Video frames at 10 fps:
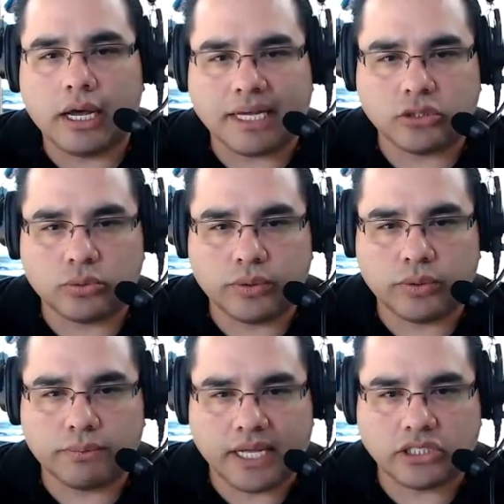my
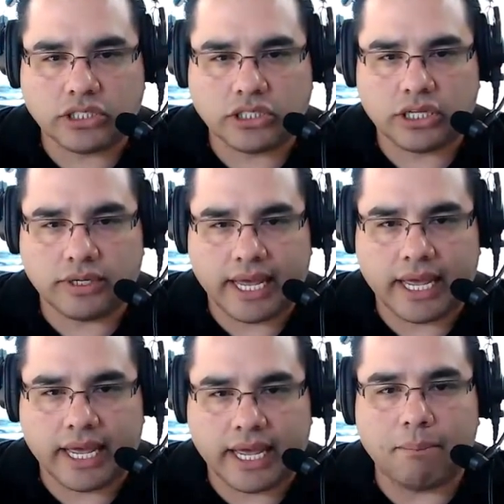Twitter page the other
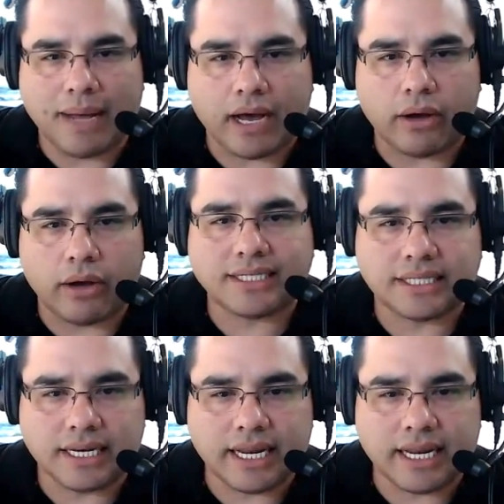day about a
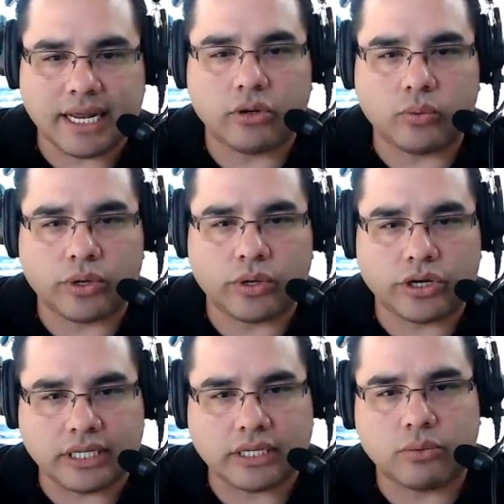scenario where you're
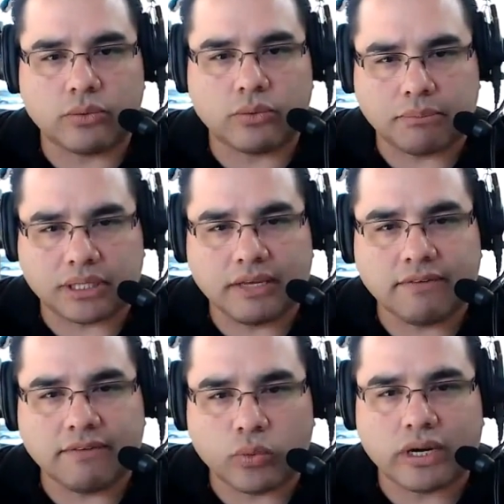dealing with, I
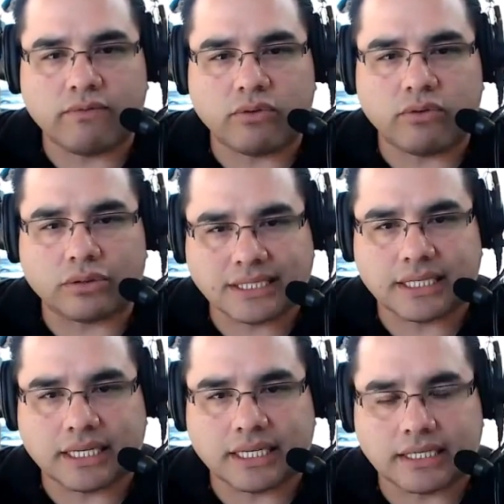believe, on one of your
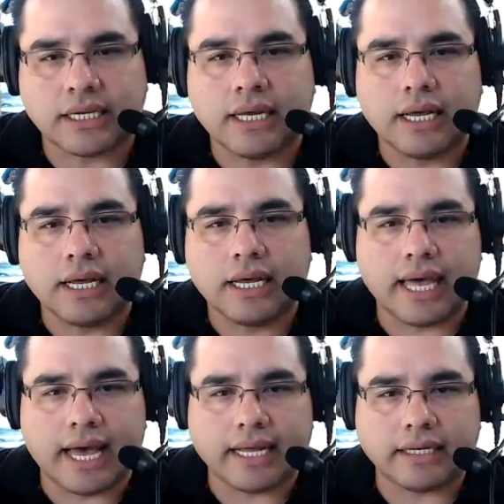listings,
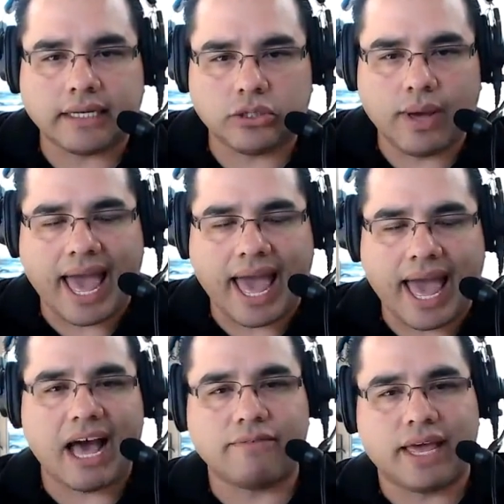that you
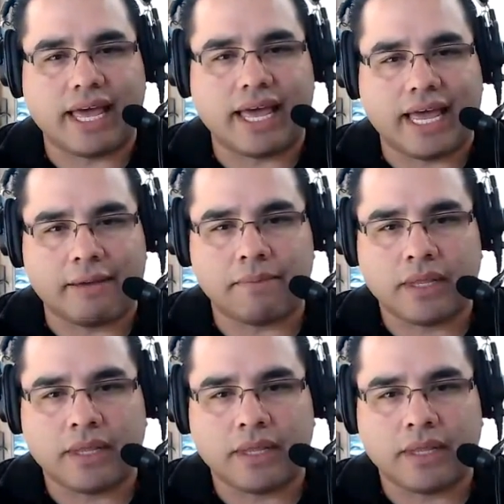have a